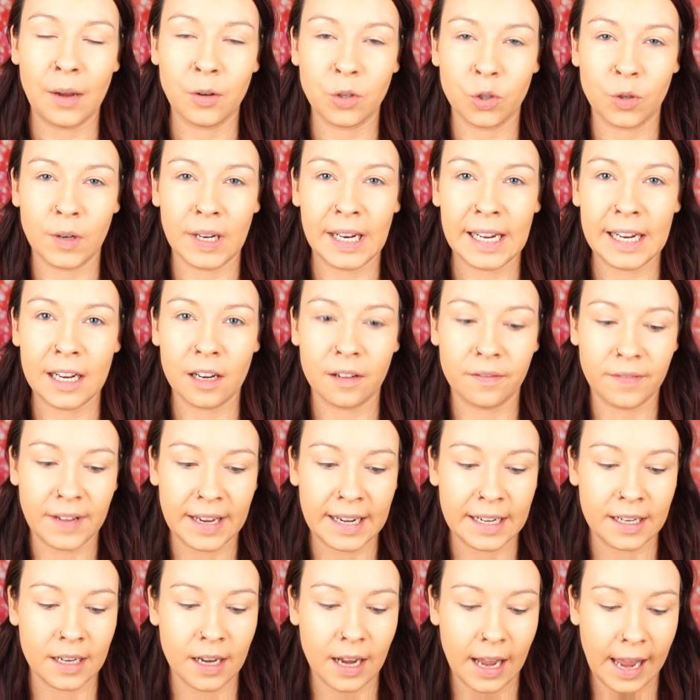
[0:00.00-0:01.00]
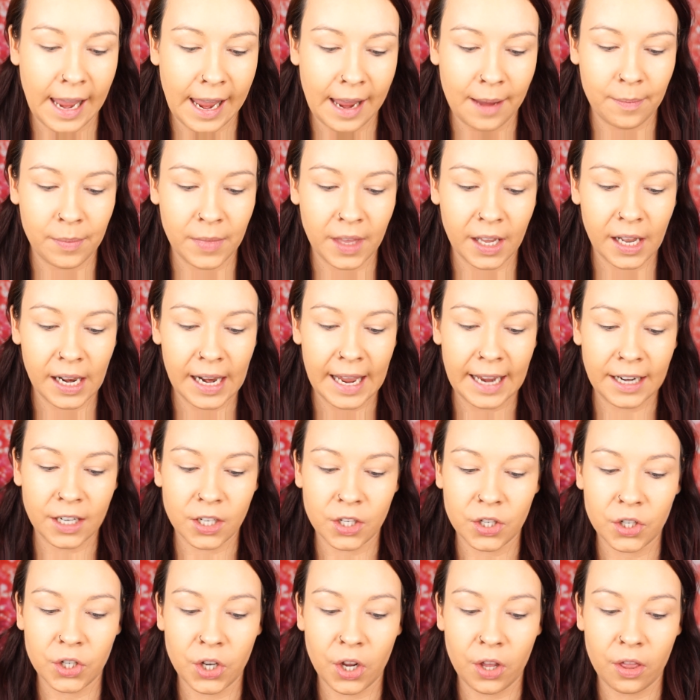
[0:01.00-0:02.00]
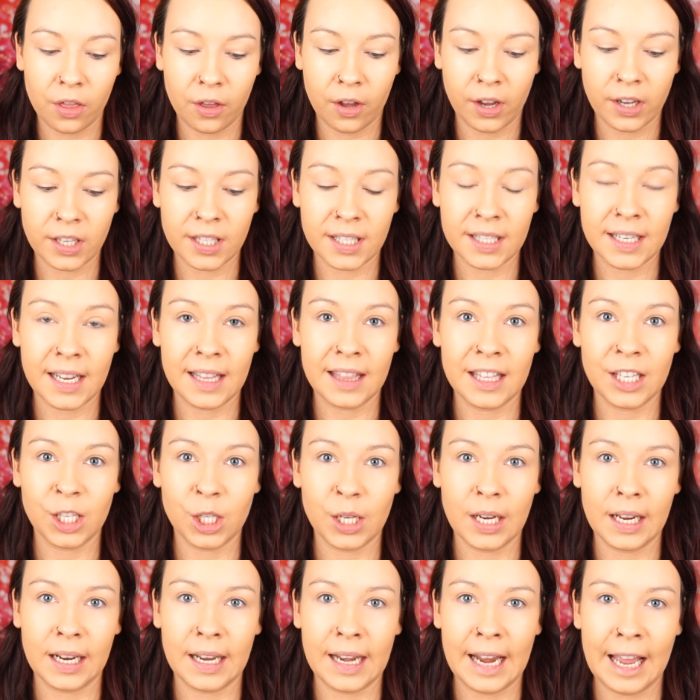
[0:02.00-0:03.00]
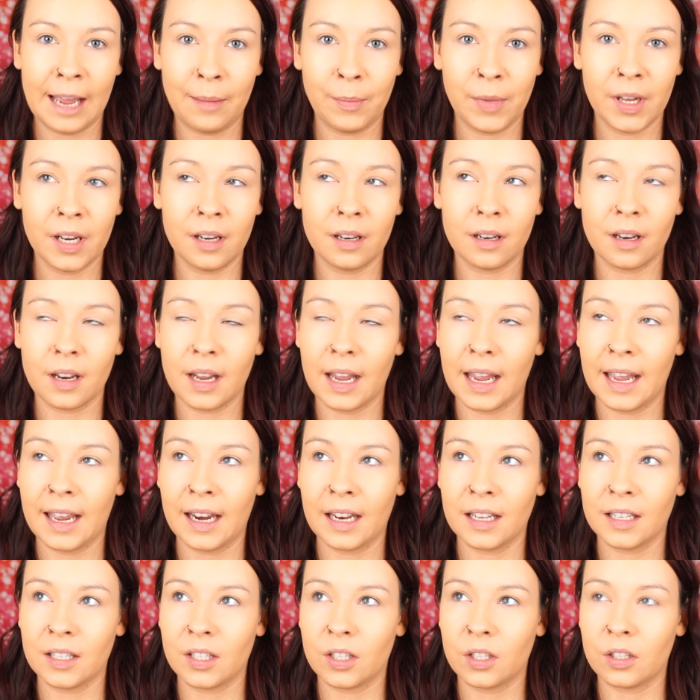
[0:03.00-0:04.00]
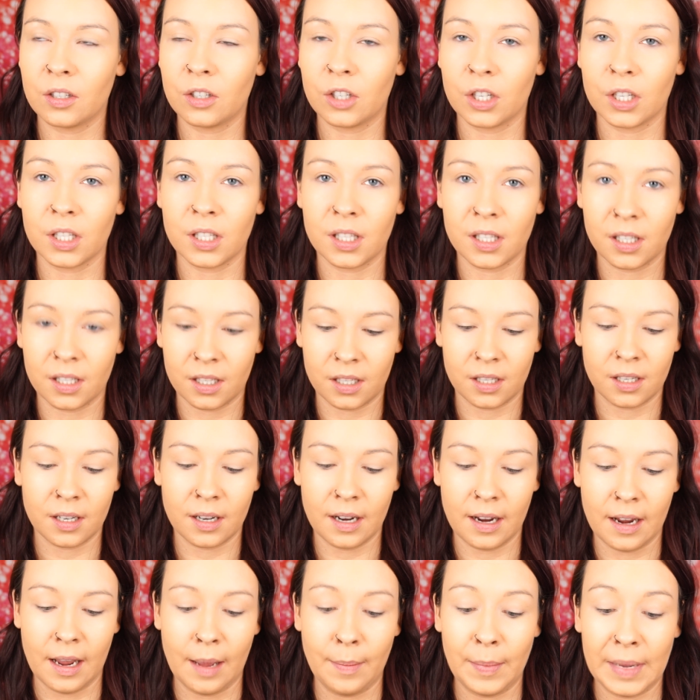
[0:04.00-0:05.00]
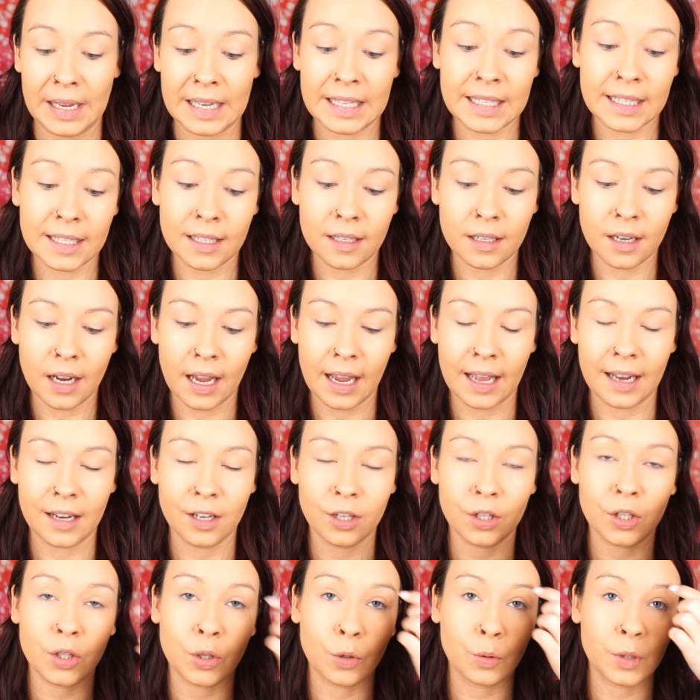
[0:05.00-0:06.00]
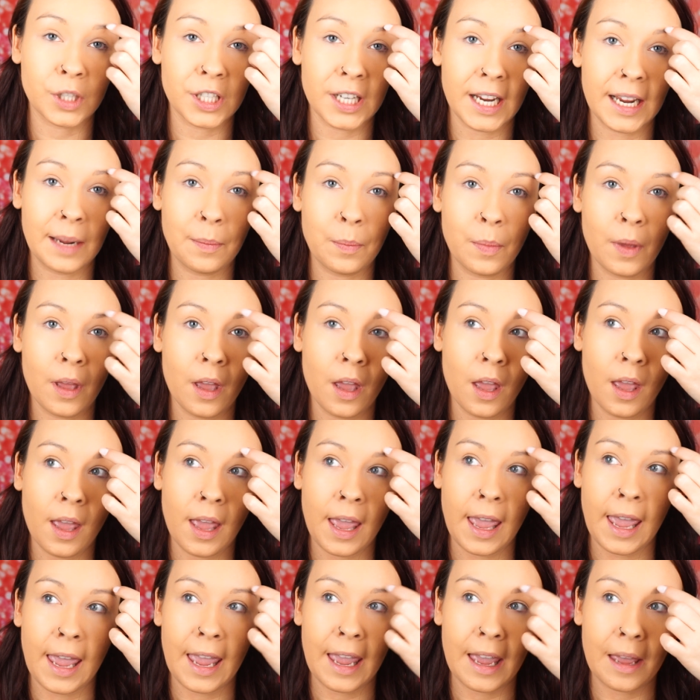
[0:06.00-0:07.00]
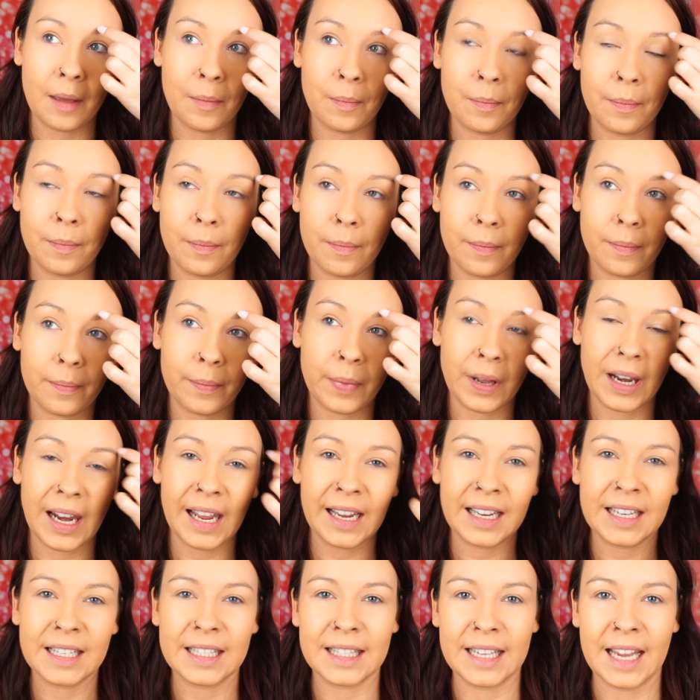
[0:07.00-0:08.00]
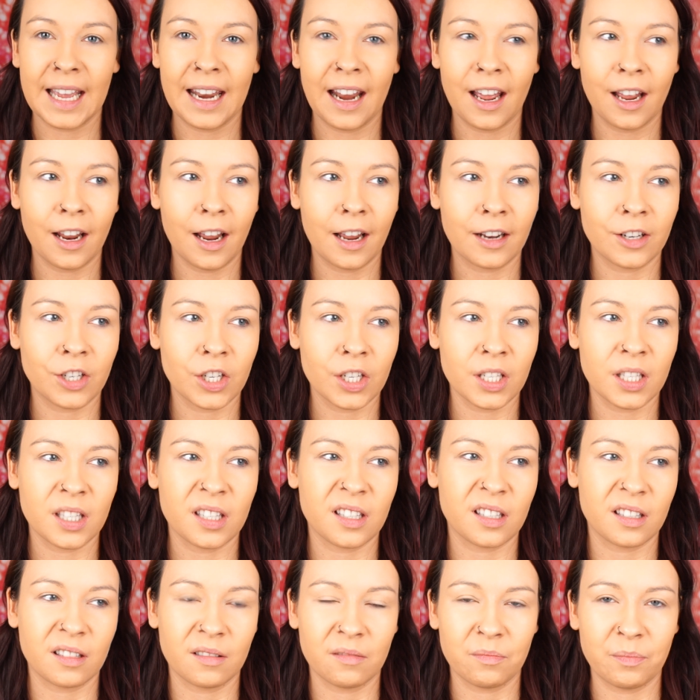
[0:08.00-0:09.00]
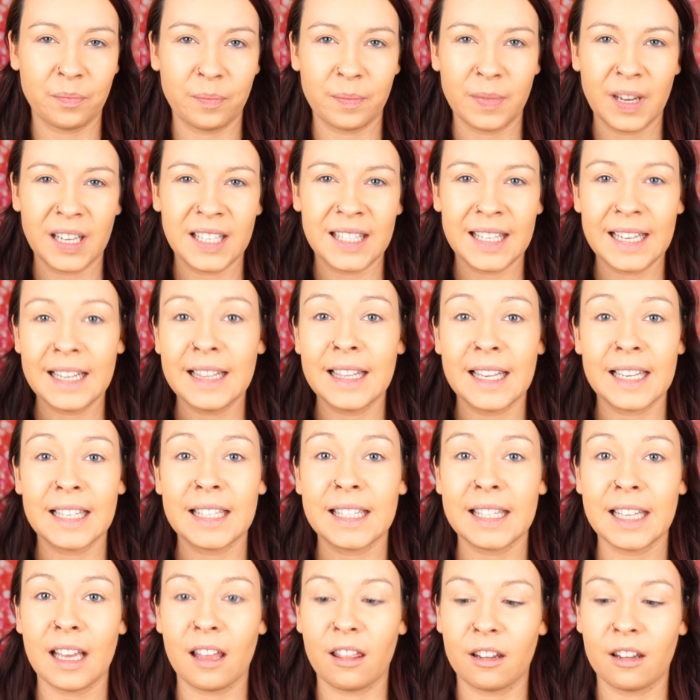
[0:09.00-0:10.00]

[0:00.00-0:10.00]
I was really loving the Collection 2000 in the shade Lemon. It is just amazing and so cheap. But like I said, I seen this the